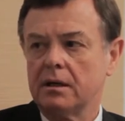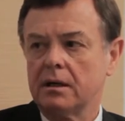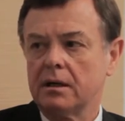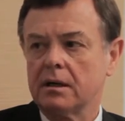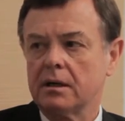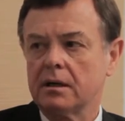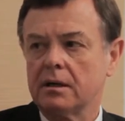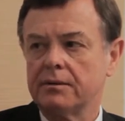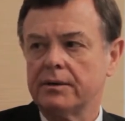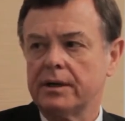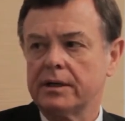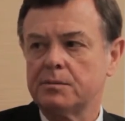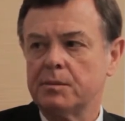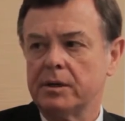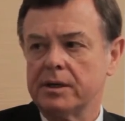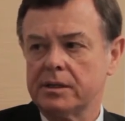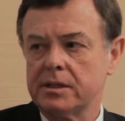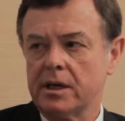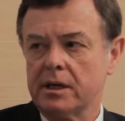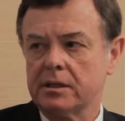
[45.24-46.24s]
that's
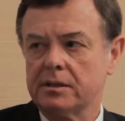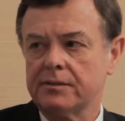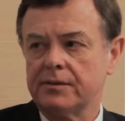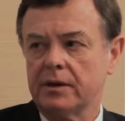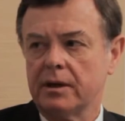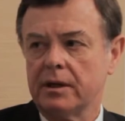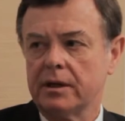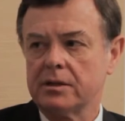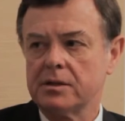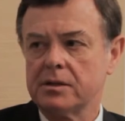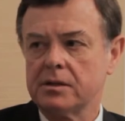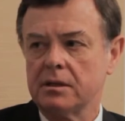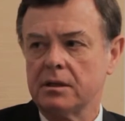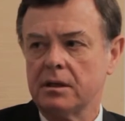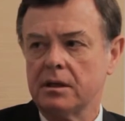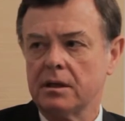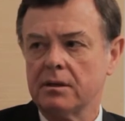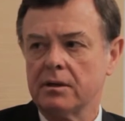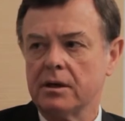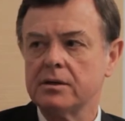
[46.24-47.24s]
been satisfying,
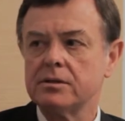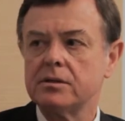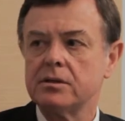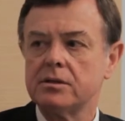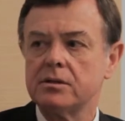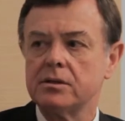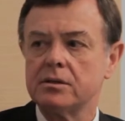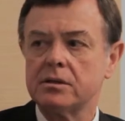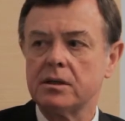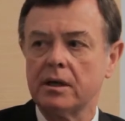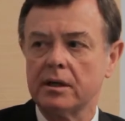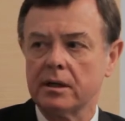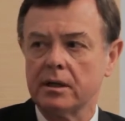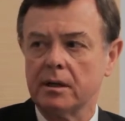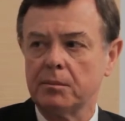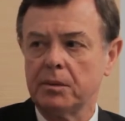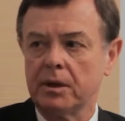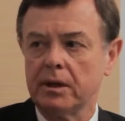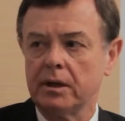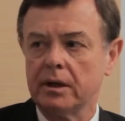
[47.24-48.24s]
seeing those issues taken
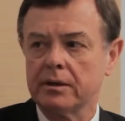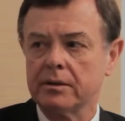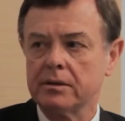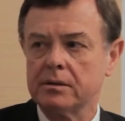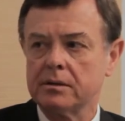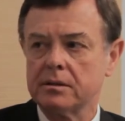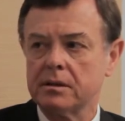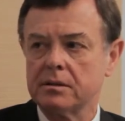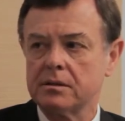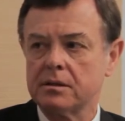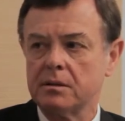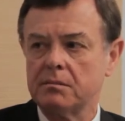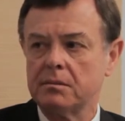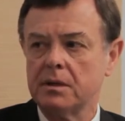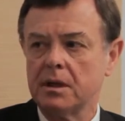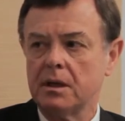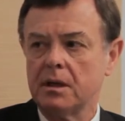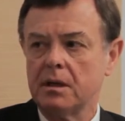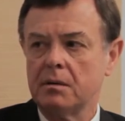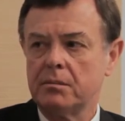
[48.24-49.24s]
up by others and some
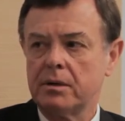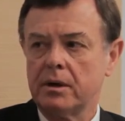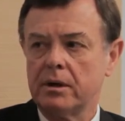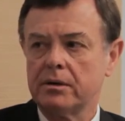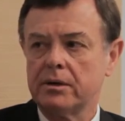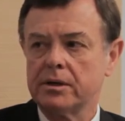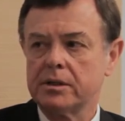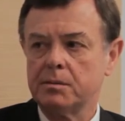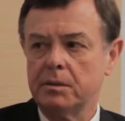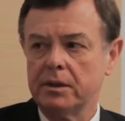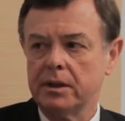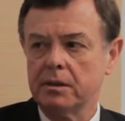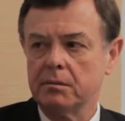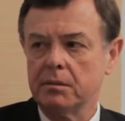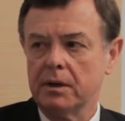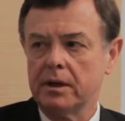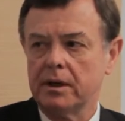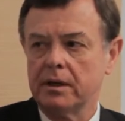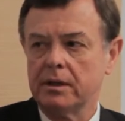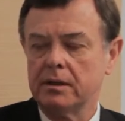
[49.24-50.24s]
progress being
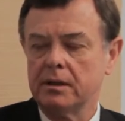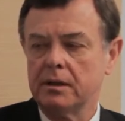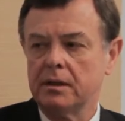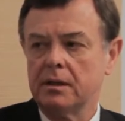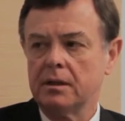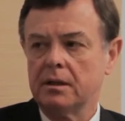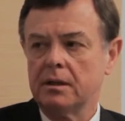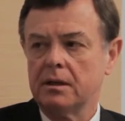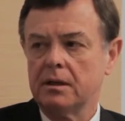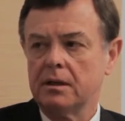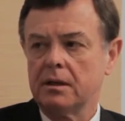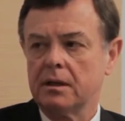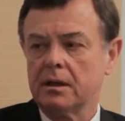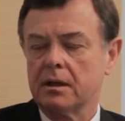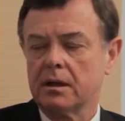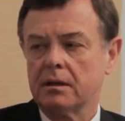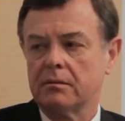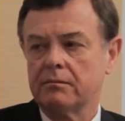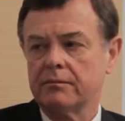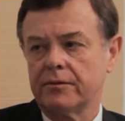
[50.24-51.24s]
made.
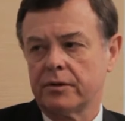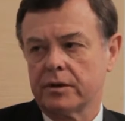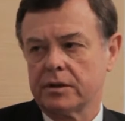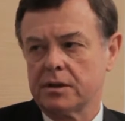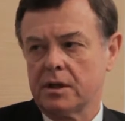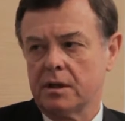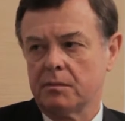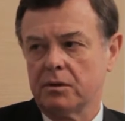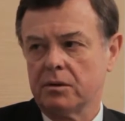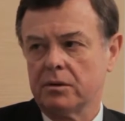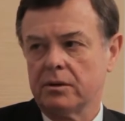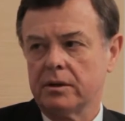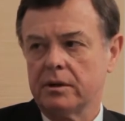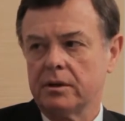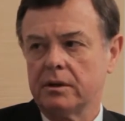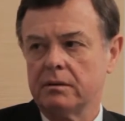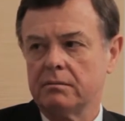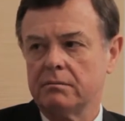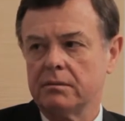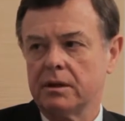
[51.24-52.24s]
For example,
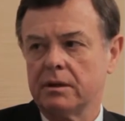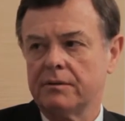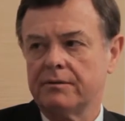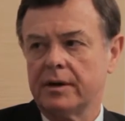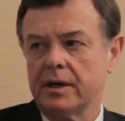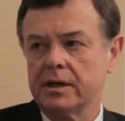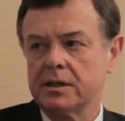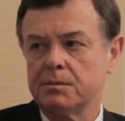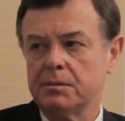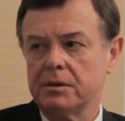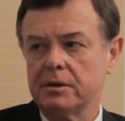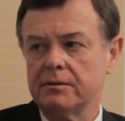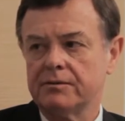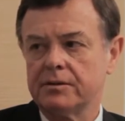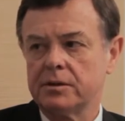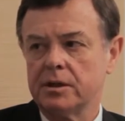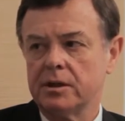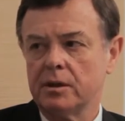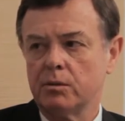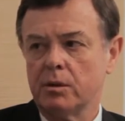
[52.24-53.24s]
the advancement of
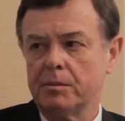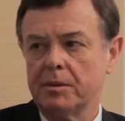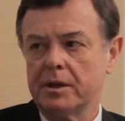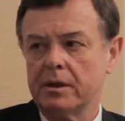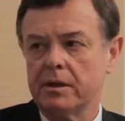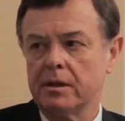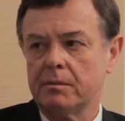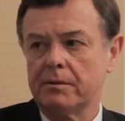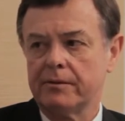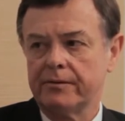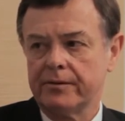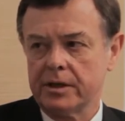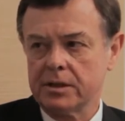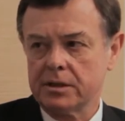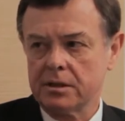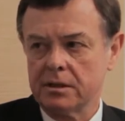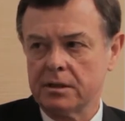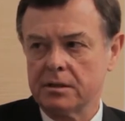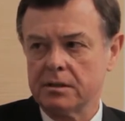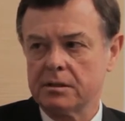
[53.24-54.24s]
senior women in the
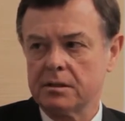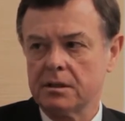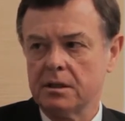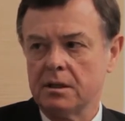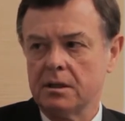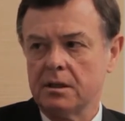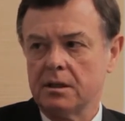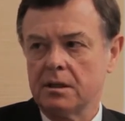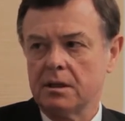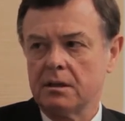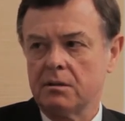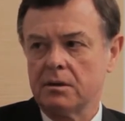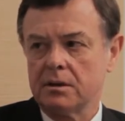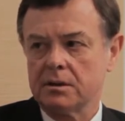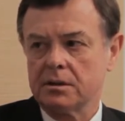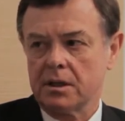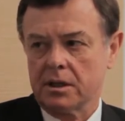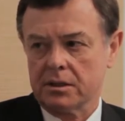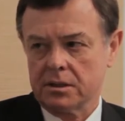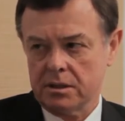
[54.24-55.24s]
profession is
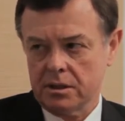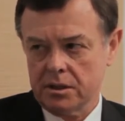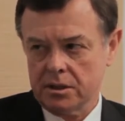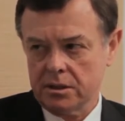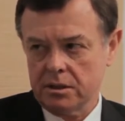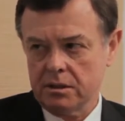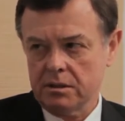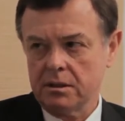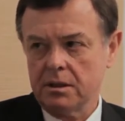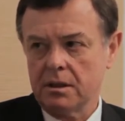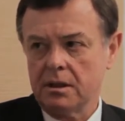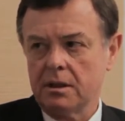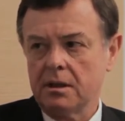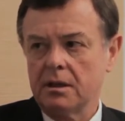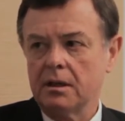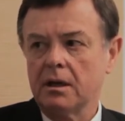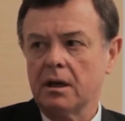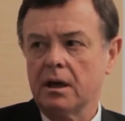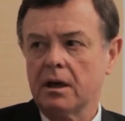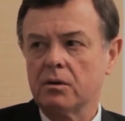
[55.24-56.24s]
such an issue,
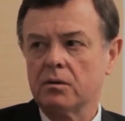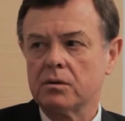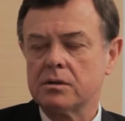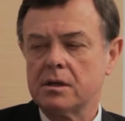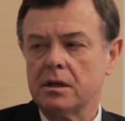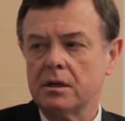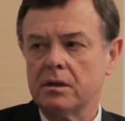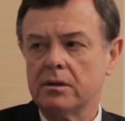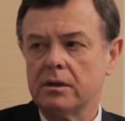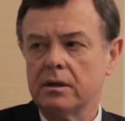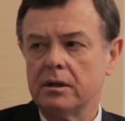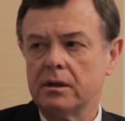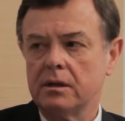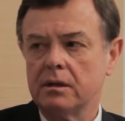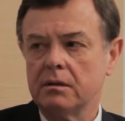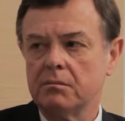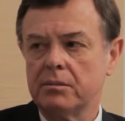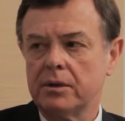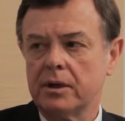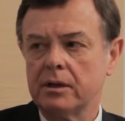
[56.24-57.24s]
and also
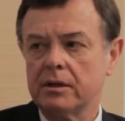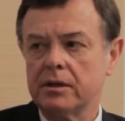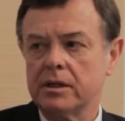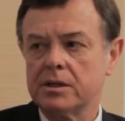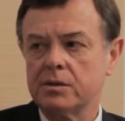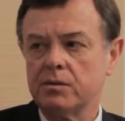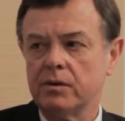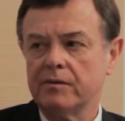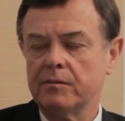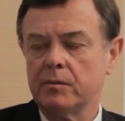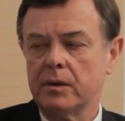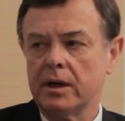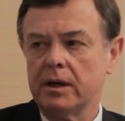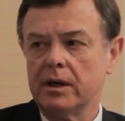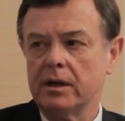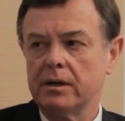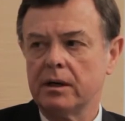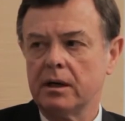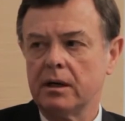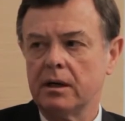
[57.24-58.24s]
the progress we've
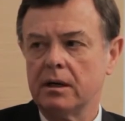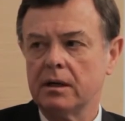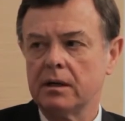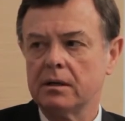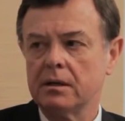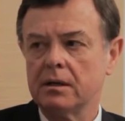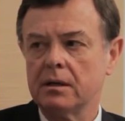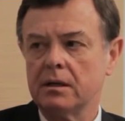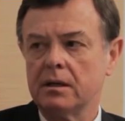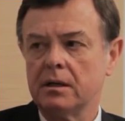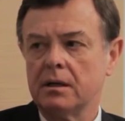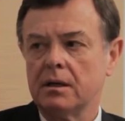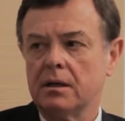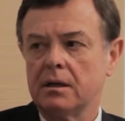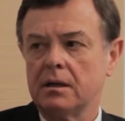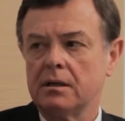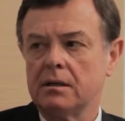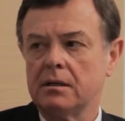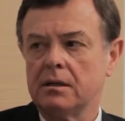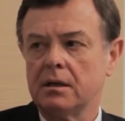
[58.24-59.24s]
made in
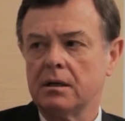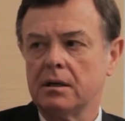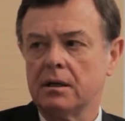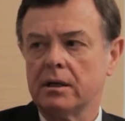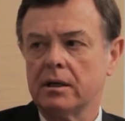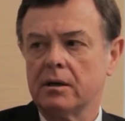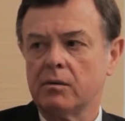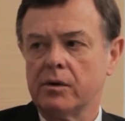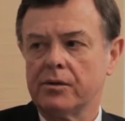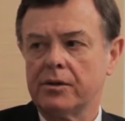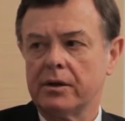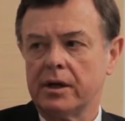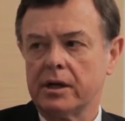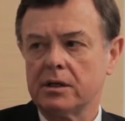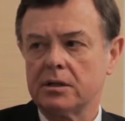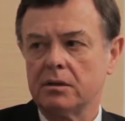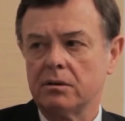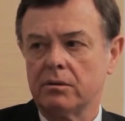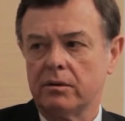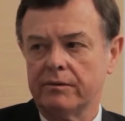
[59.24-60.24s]
dealing with the
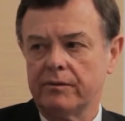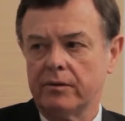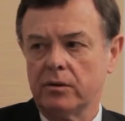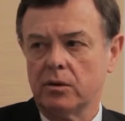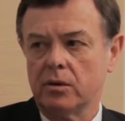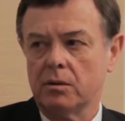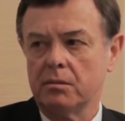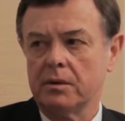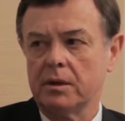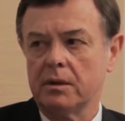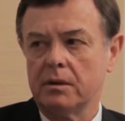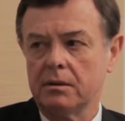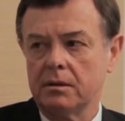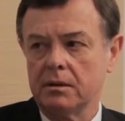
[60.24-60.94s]
National Reform,